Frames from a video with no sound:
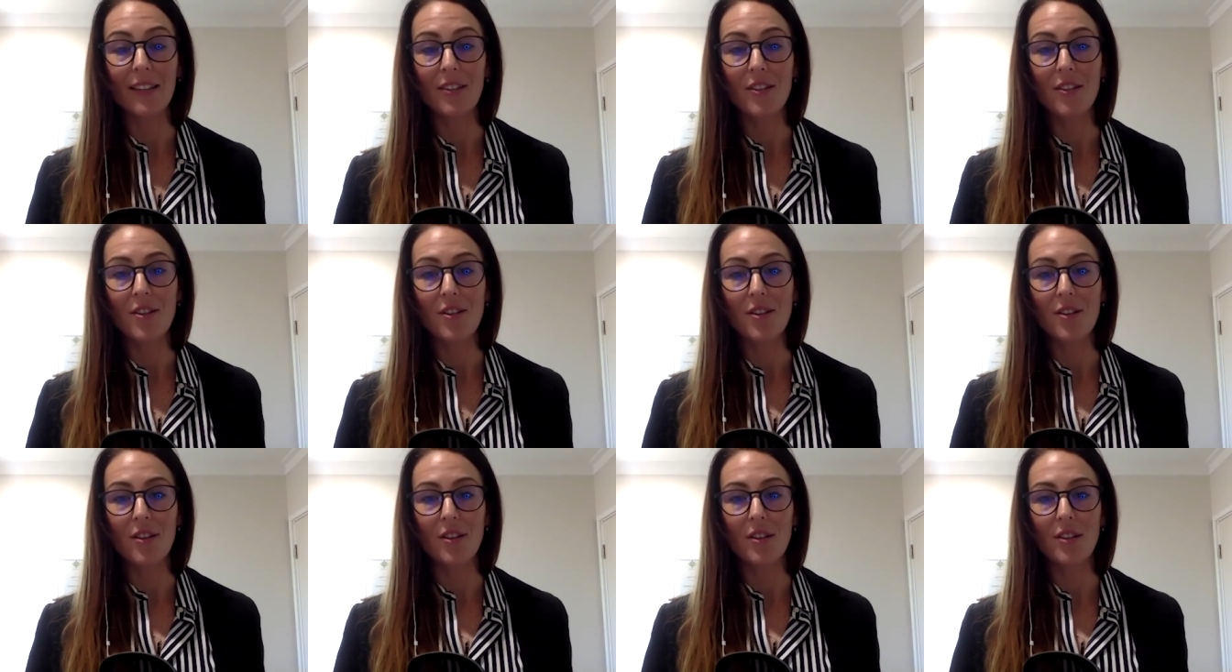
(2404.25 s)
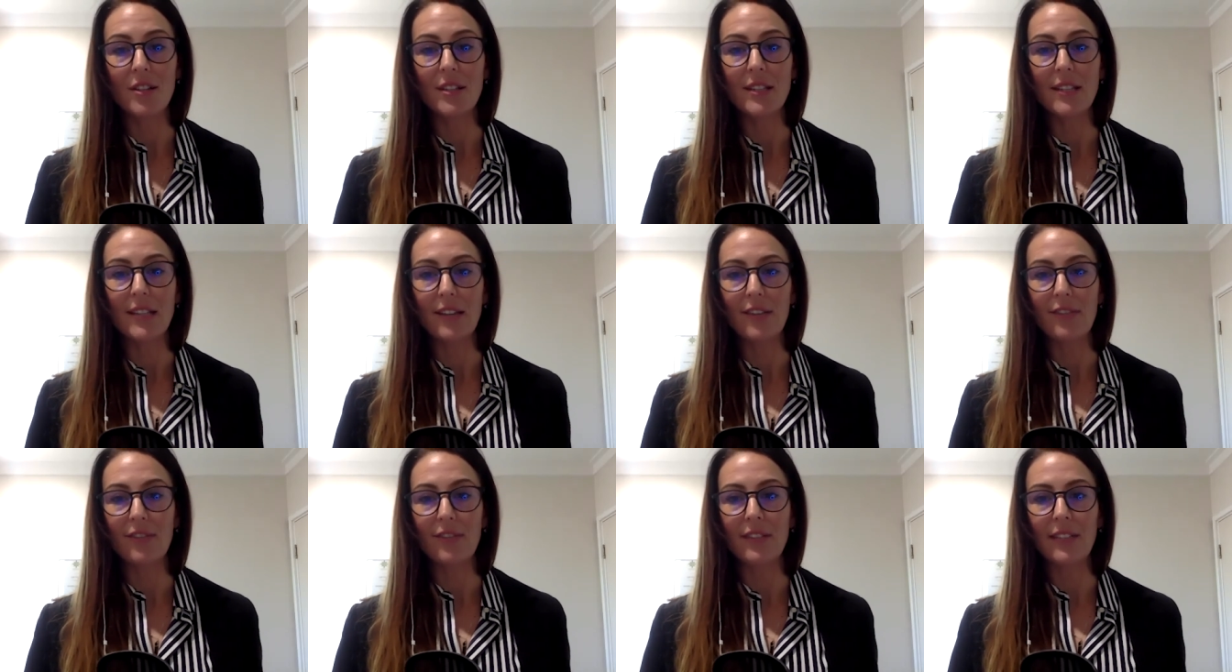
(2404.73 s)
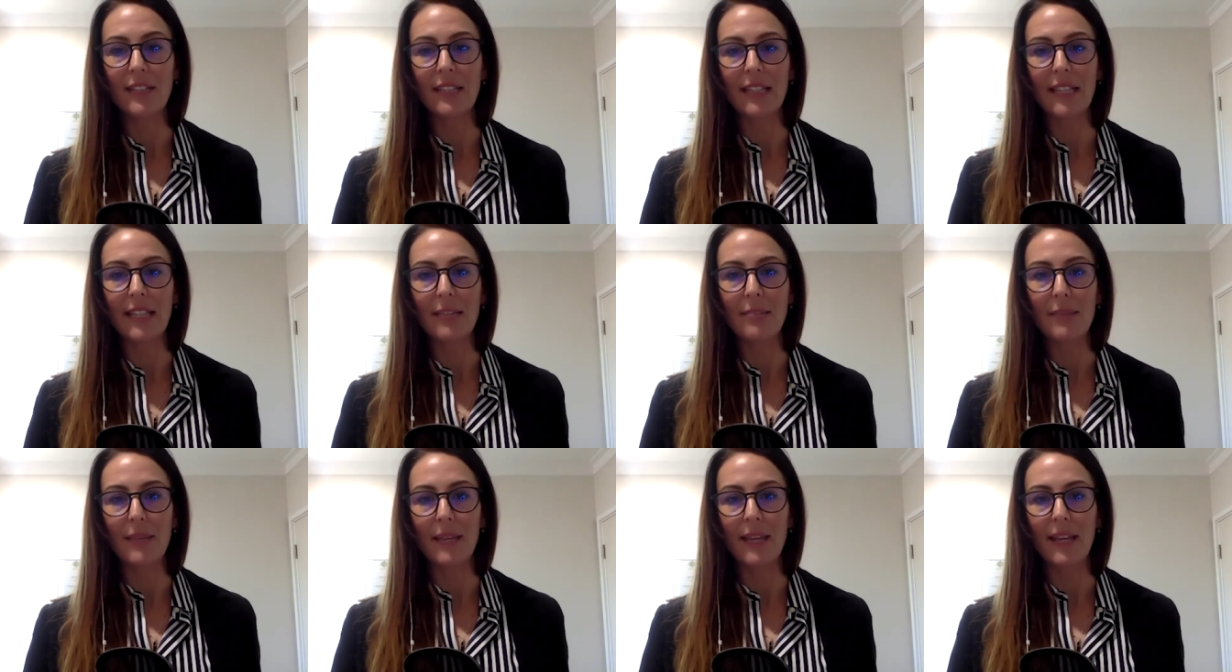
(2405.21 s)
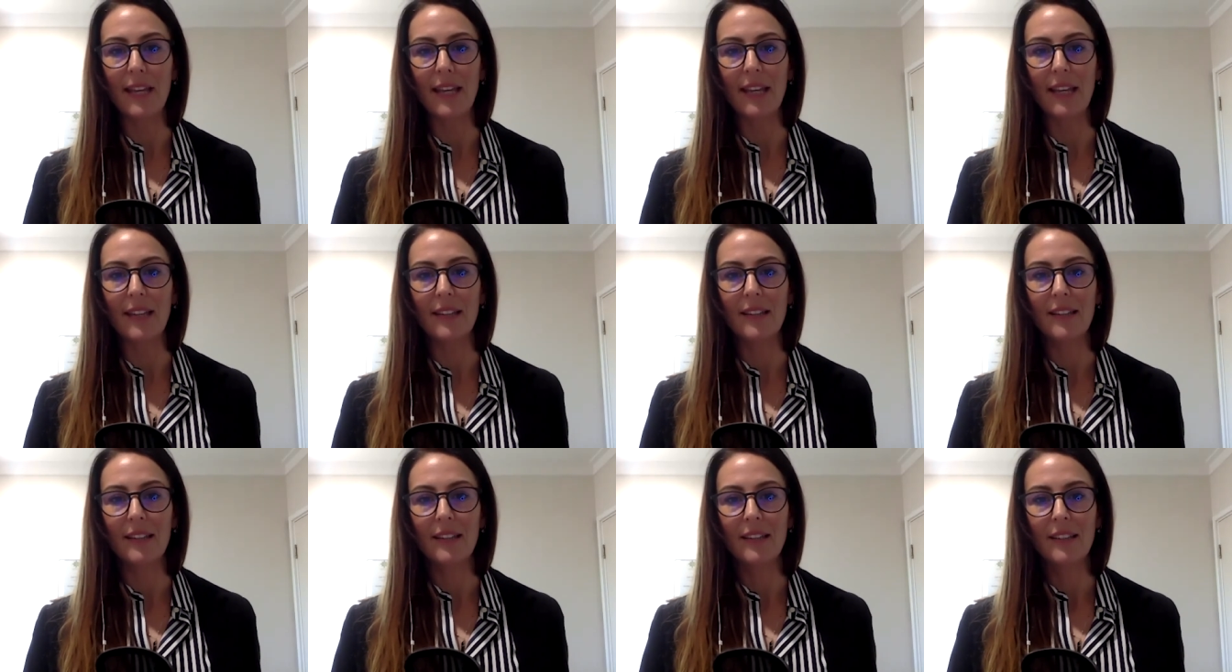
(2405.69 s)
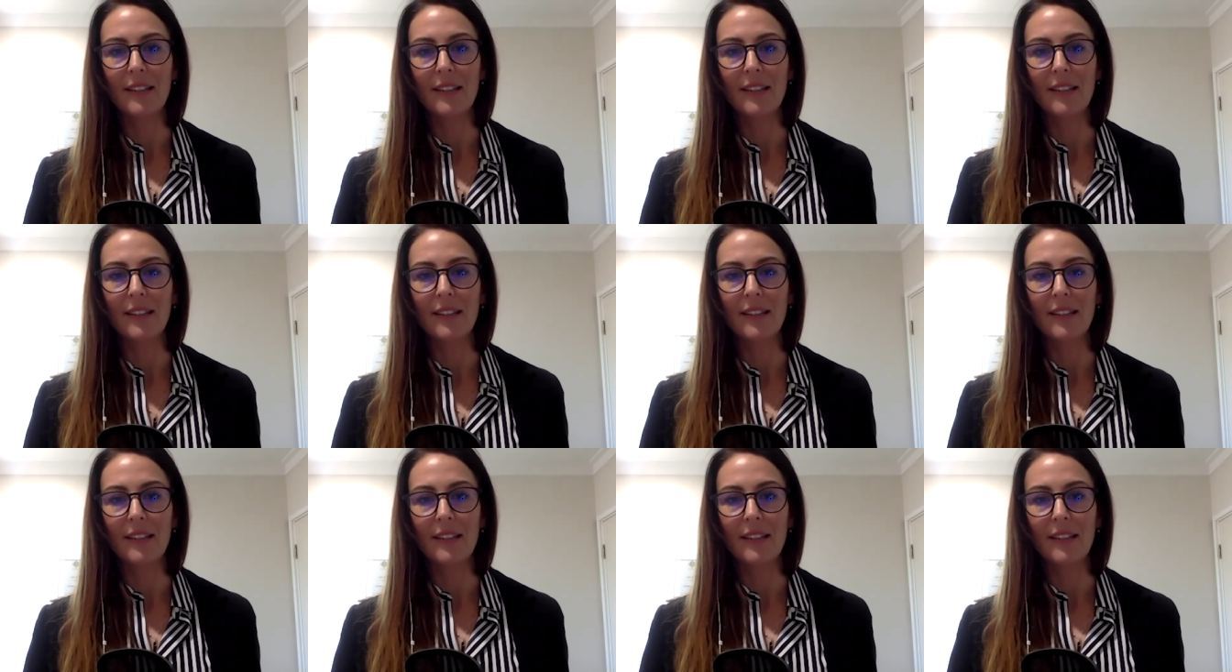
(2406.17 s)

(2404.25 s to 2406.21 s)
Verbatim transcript: you can definitely be